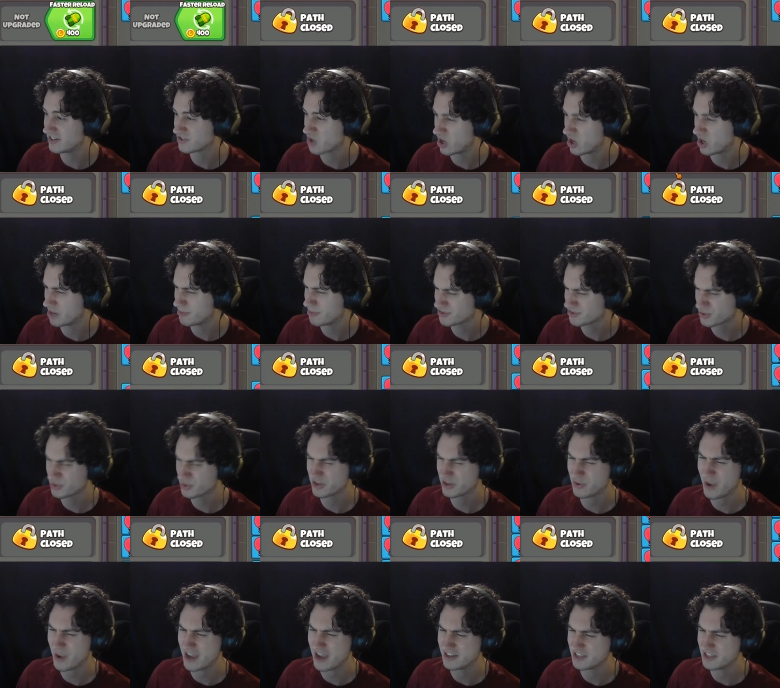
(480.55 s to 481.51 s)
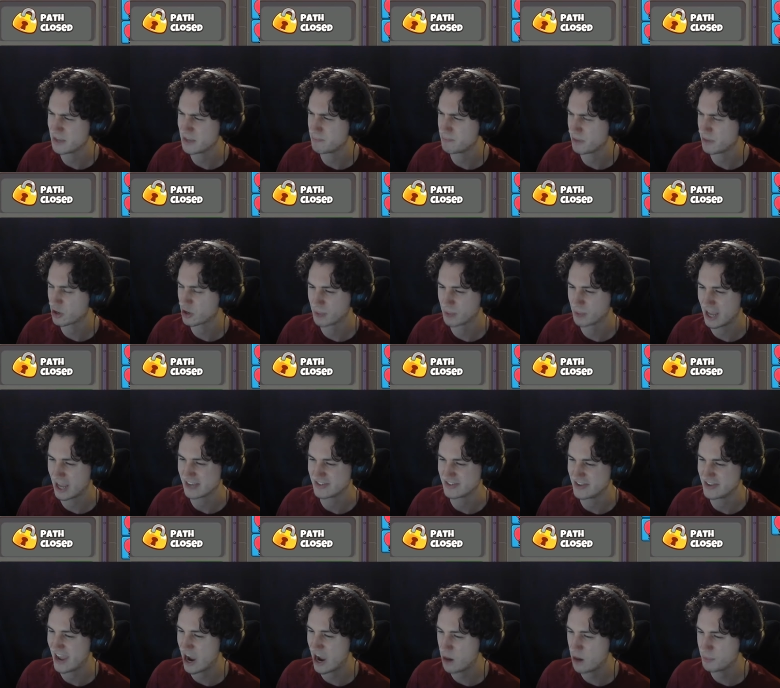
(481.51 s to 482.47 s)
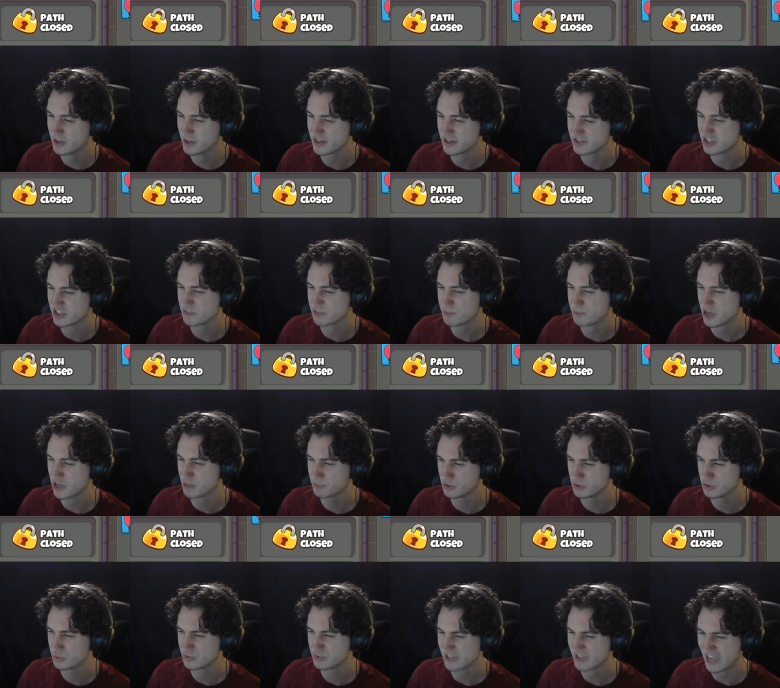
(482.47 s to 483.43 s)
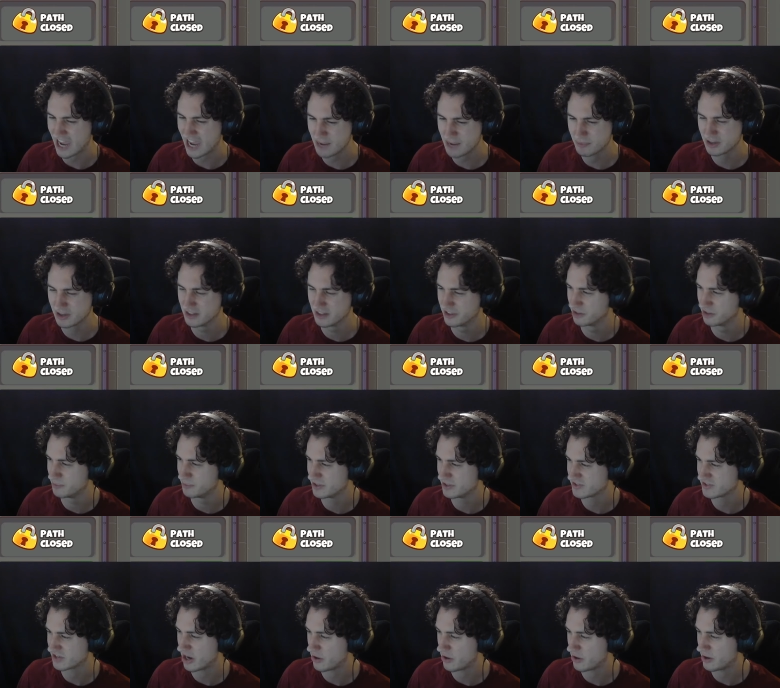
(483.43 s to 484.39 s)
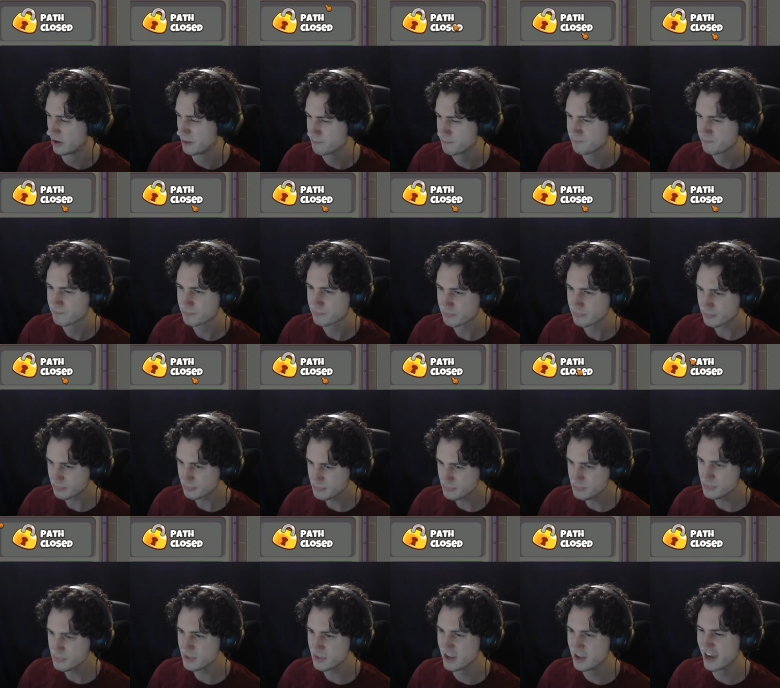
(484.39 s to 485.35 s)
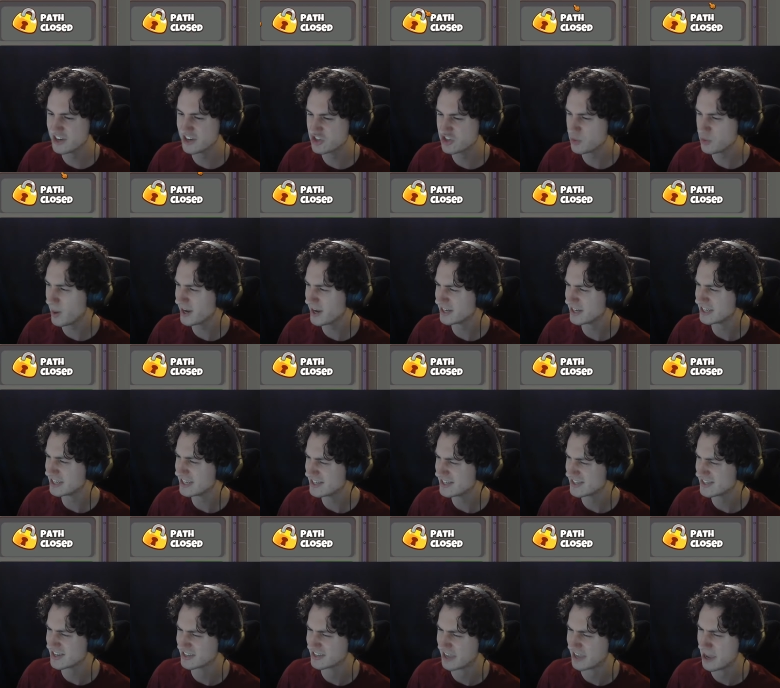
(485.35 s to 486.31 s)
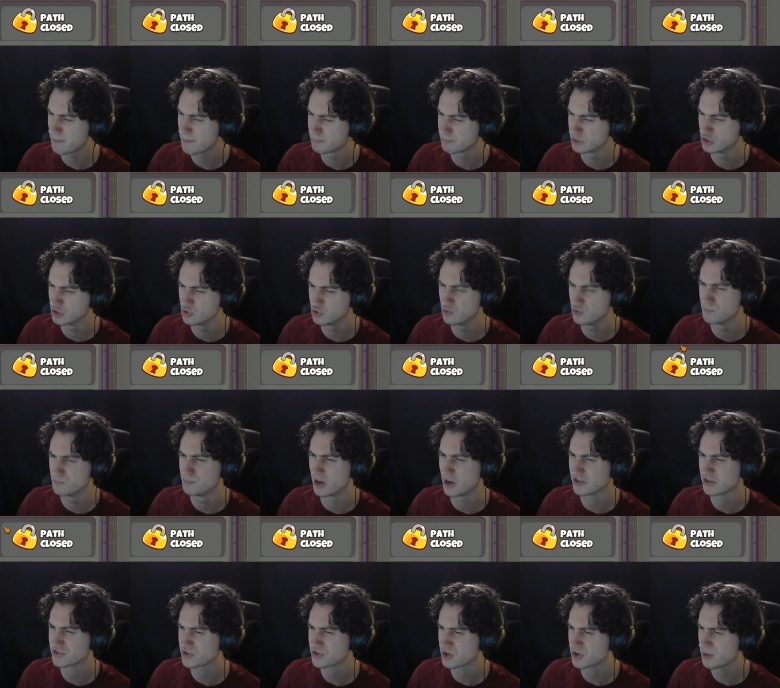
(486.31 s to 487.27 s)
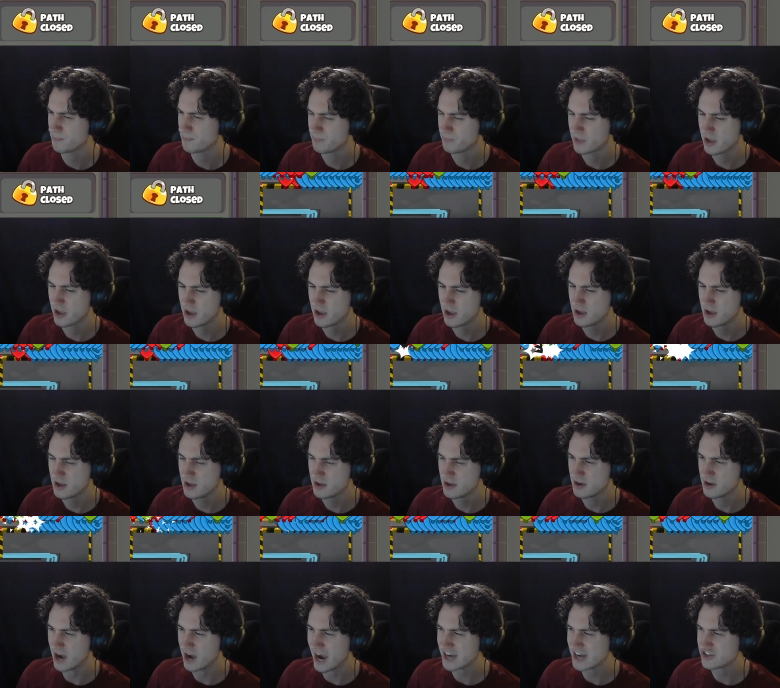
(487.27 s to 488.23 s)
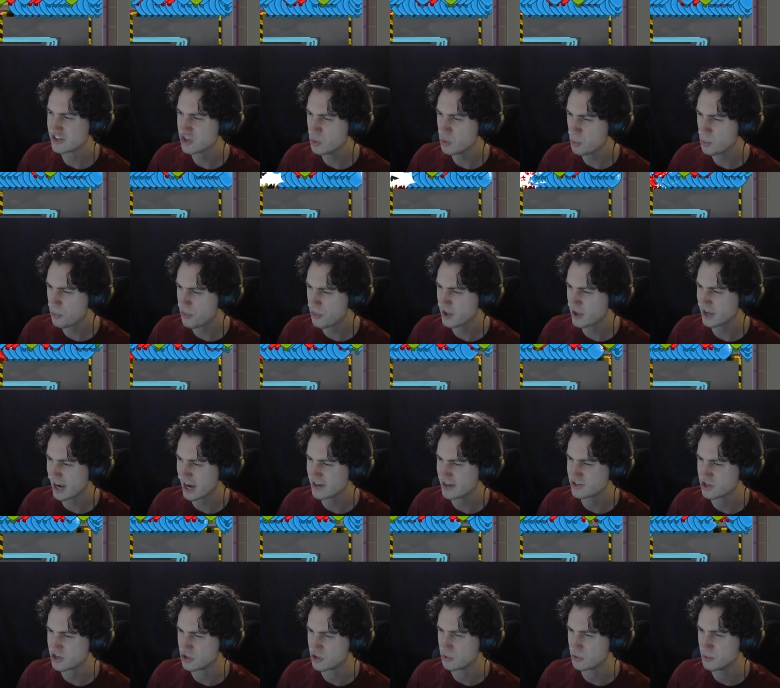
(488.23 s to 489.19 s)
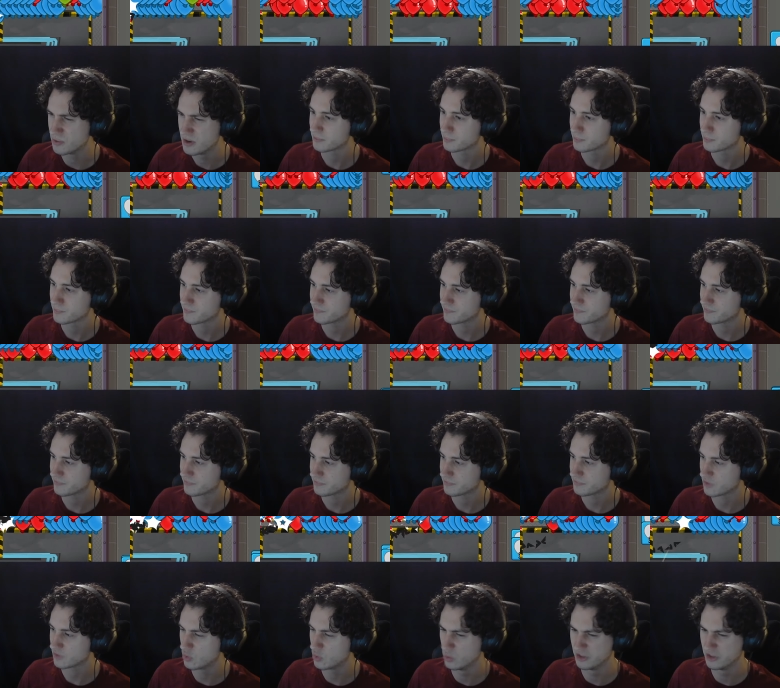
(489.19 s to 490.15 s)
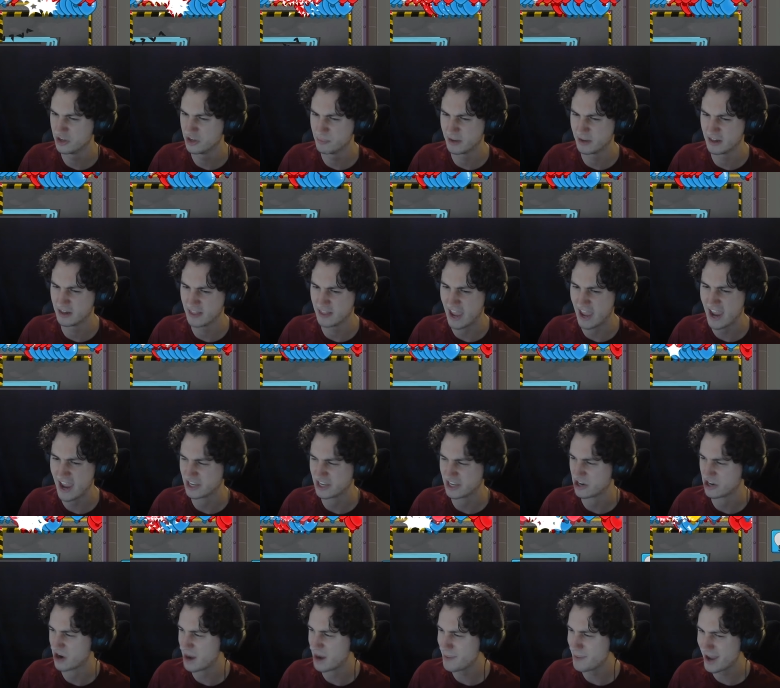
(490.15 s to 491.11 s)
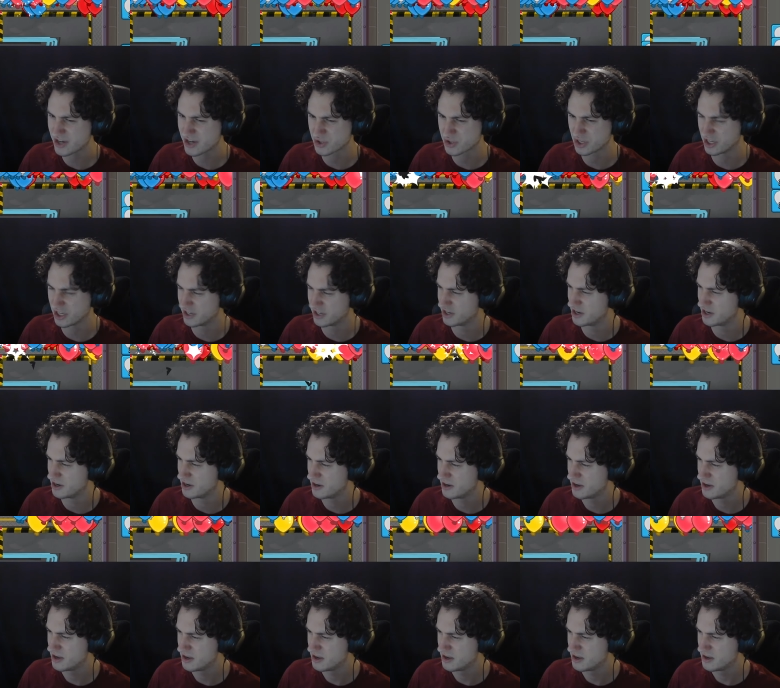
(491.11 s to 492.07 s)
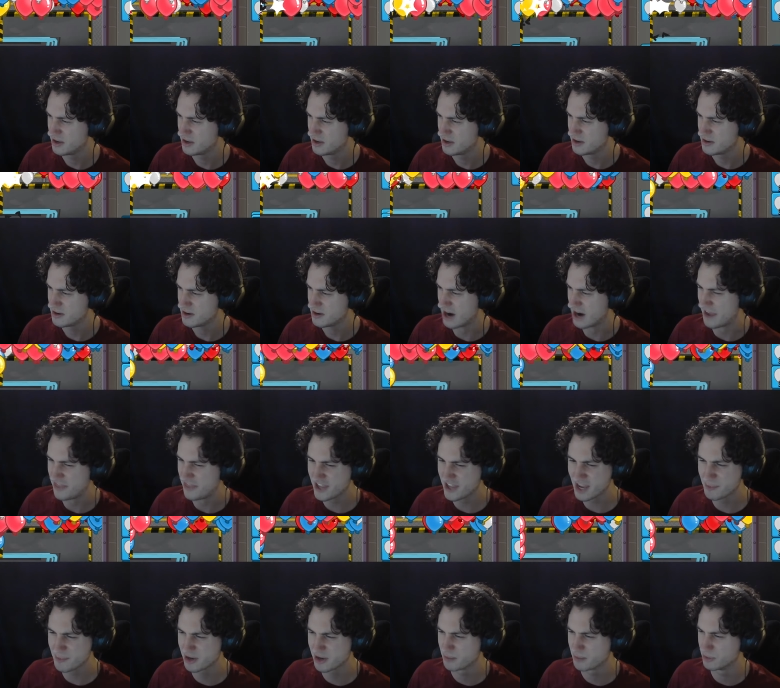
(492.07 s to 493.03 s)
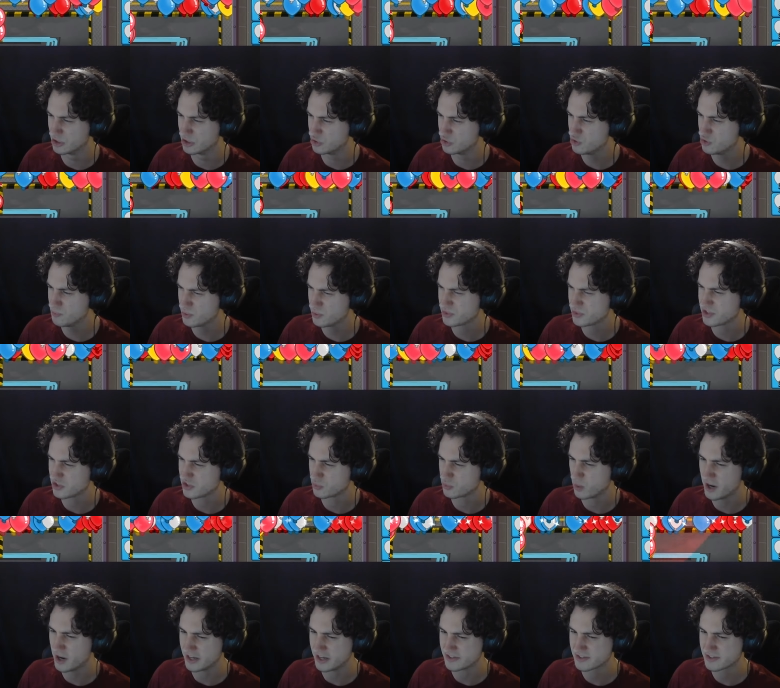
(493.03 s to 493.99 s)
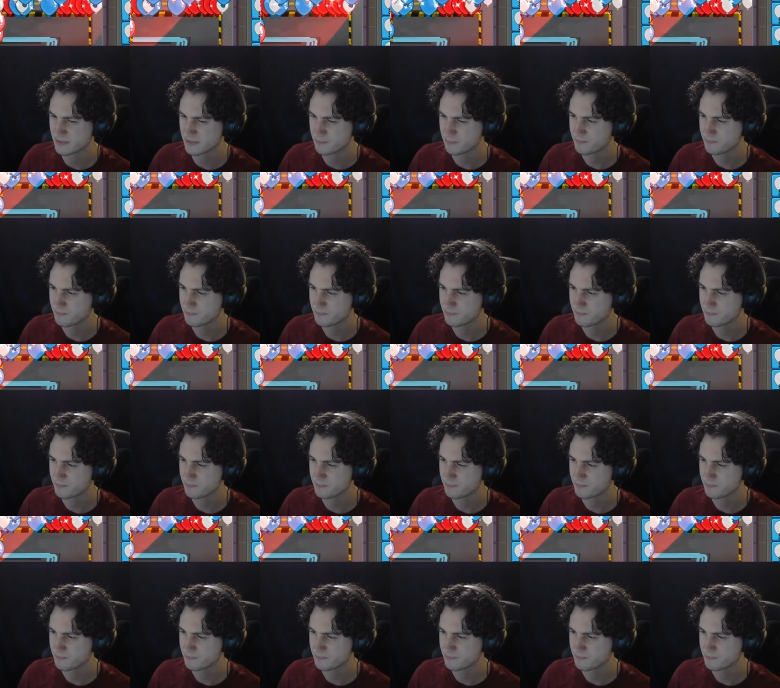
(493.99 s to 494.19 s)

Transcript: gone. I'm also going to go ahead and get Bigger Blast now because these pink balloons can be a little bit scary. And do I need to get Balloon Buster? I don't think I do. Ooh, a little bit of lag here. I'm actually gonna... I think I'm gonna balloon boost these whites.